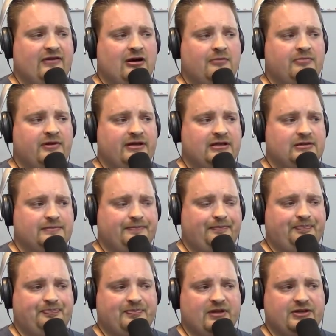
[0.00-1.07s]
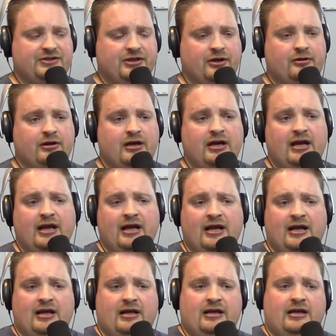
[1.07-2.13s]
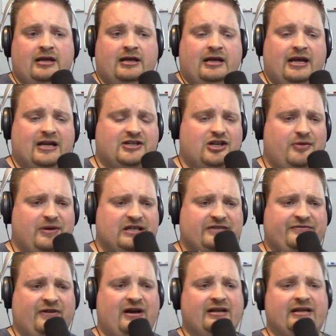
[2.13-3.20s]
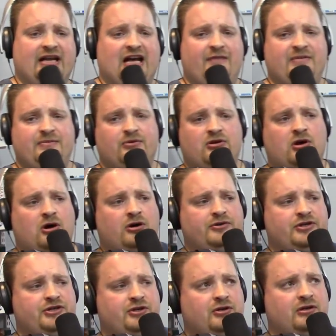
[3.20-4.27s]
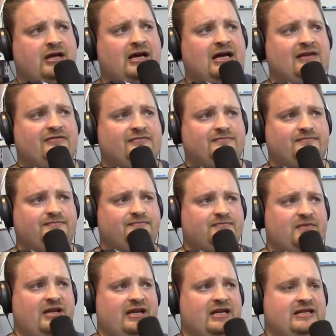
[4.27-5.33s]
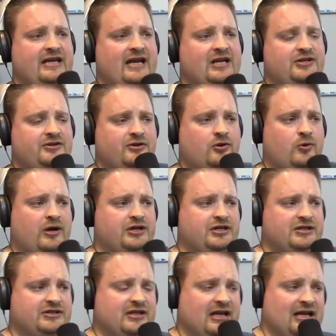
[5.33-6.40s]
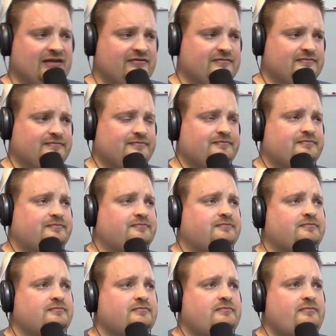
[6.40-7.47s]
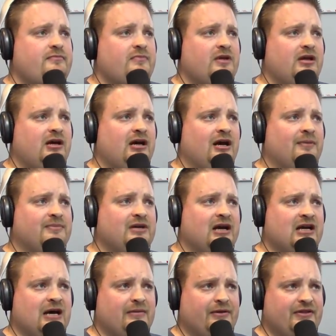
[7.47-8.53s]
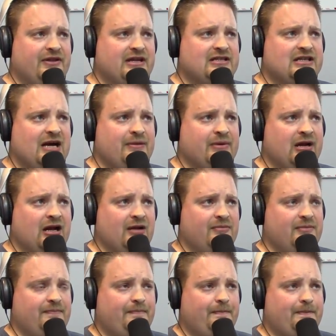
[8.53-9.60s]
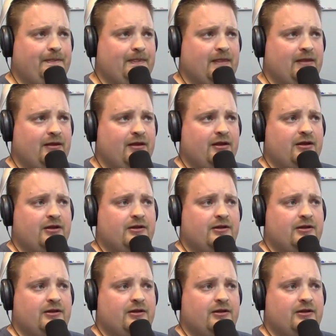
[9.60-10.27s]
whole time. Green on the bandwidth for the live uplink. So, and it's so much fun to have people call on the show live and get to answer your questions live.